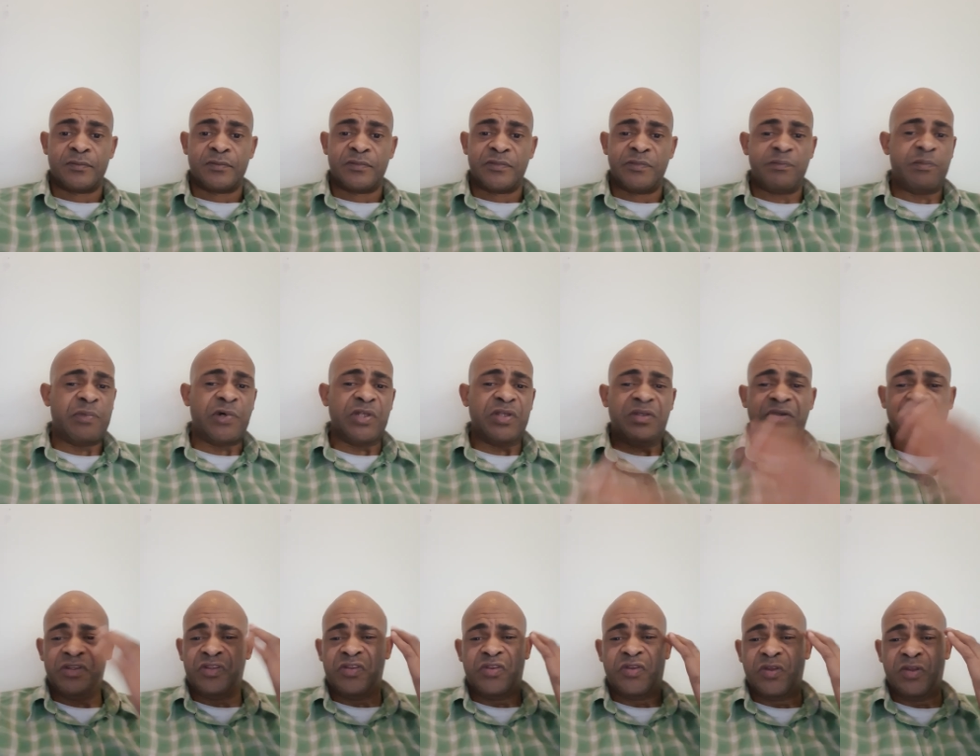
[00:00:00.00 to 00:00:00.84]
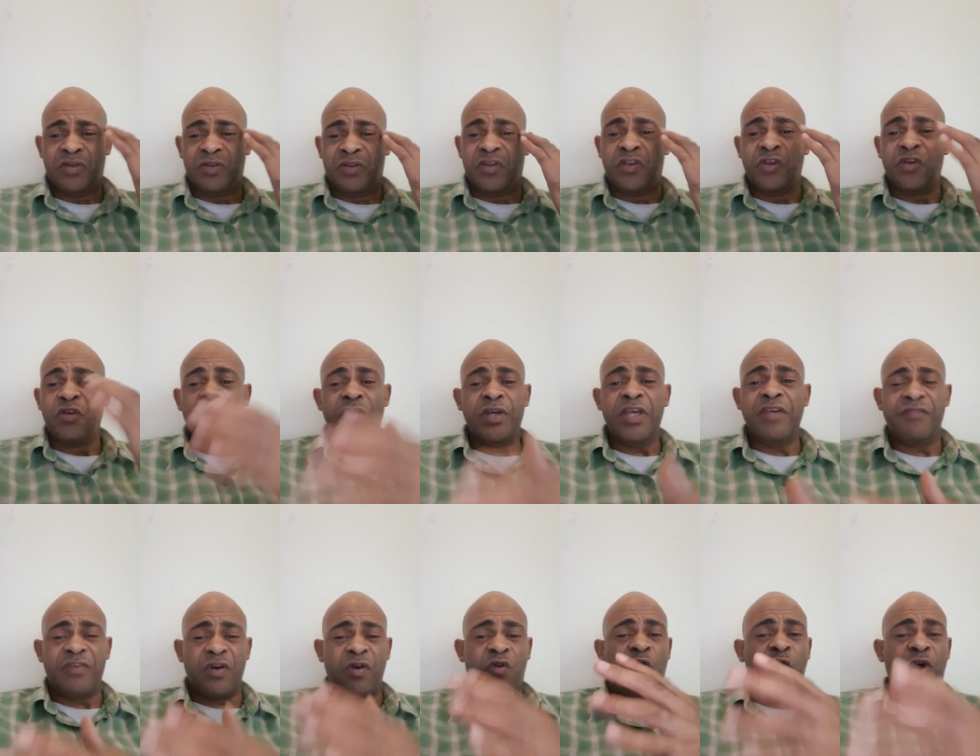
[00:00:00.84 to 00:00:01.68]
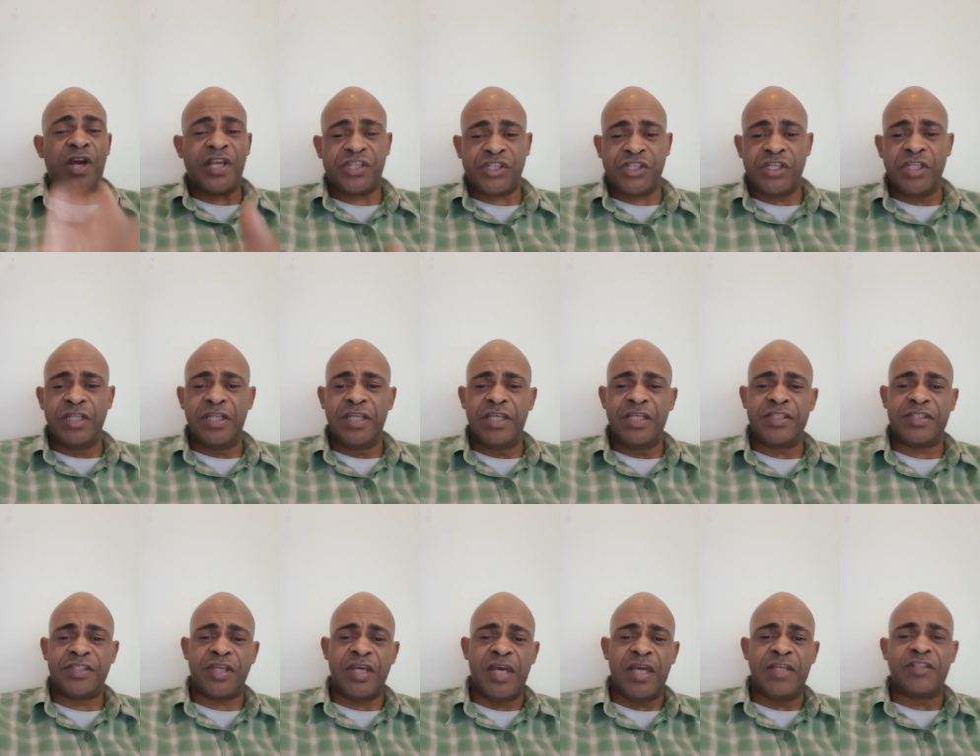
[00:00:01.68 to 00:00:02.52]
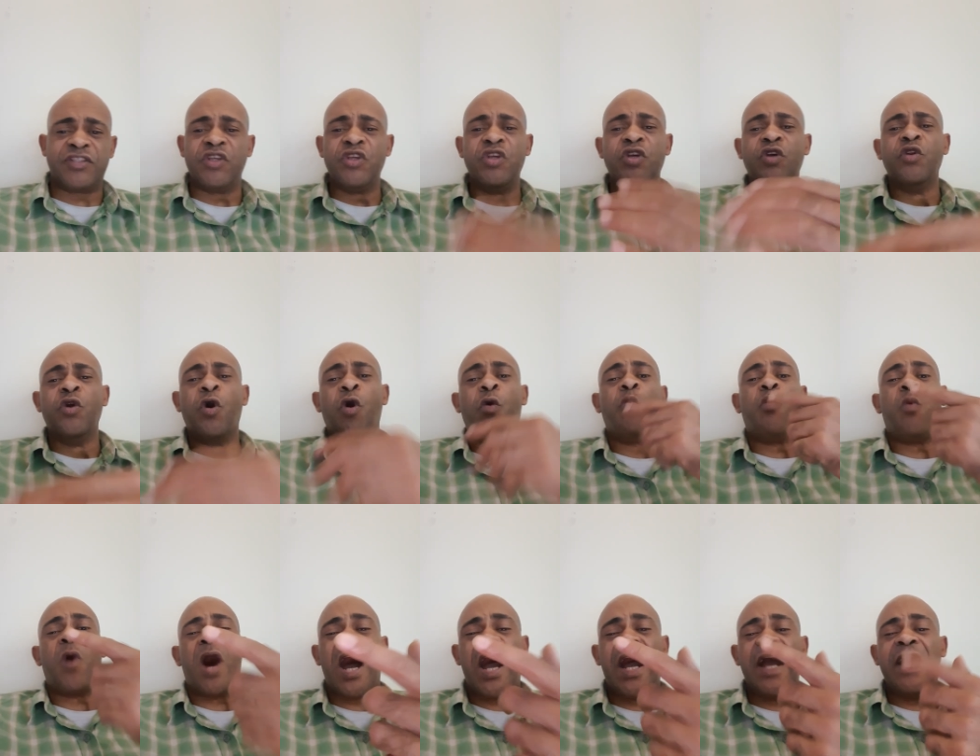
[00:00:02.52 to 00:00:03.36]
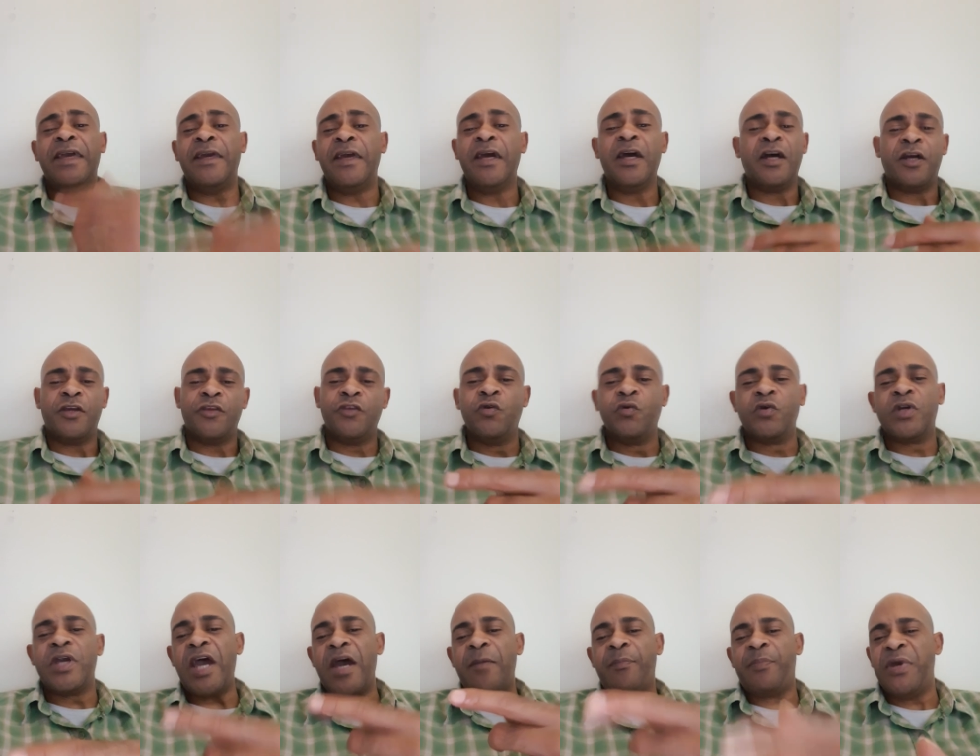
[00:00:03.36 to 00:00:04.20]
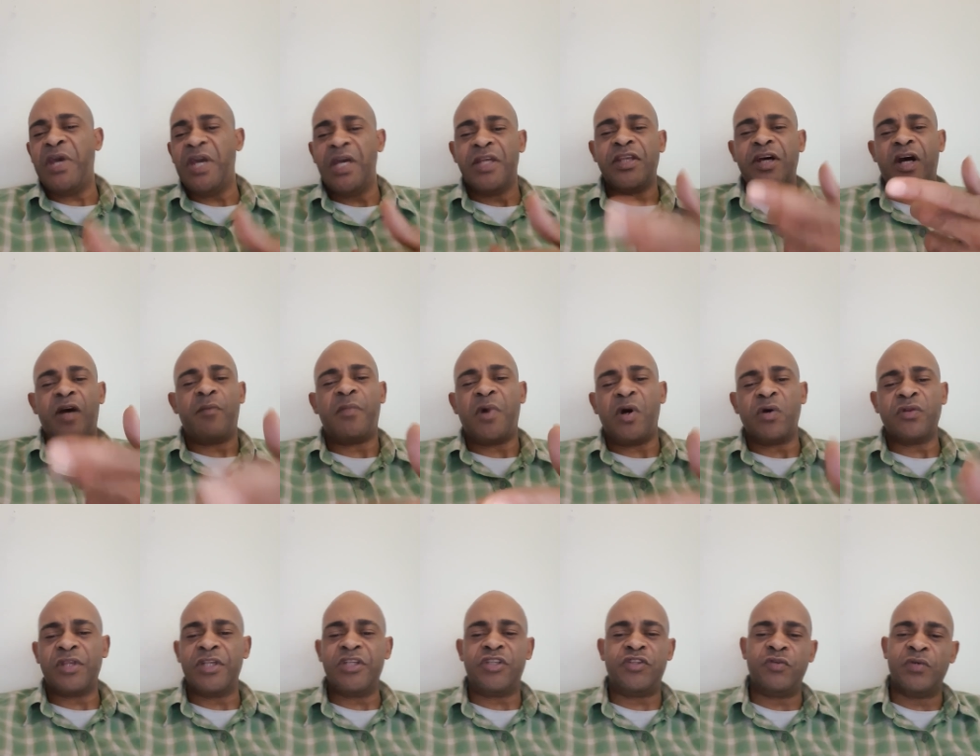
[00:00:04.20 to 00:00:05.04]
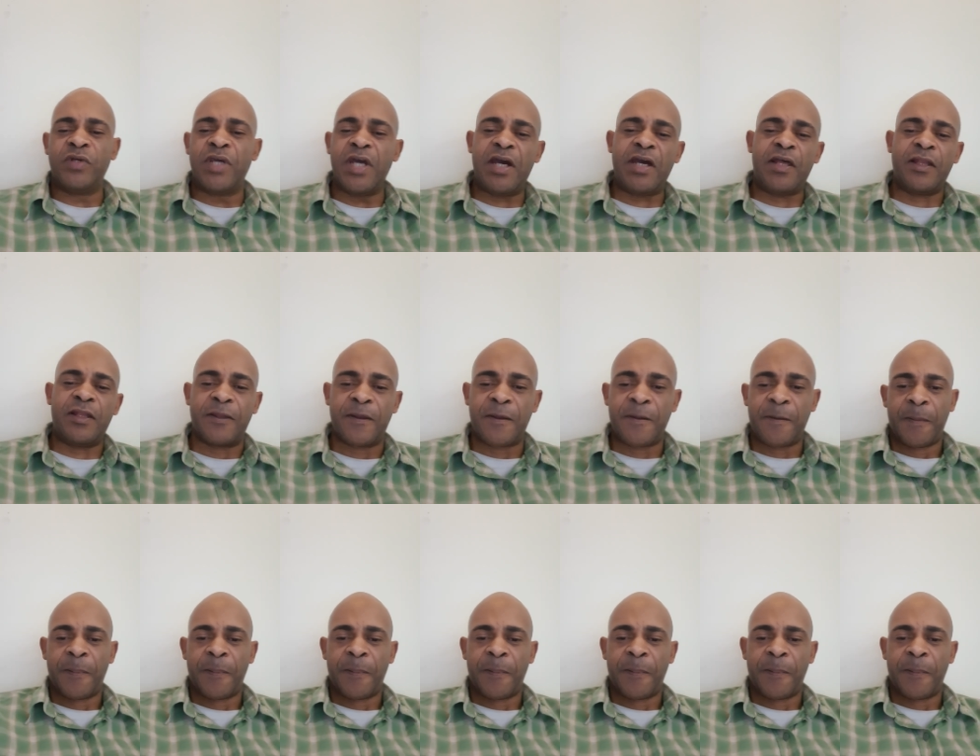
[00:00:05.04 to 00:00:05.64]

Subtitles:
But do you even question these things? Do you know why you get paid the amount that you get?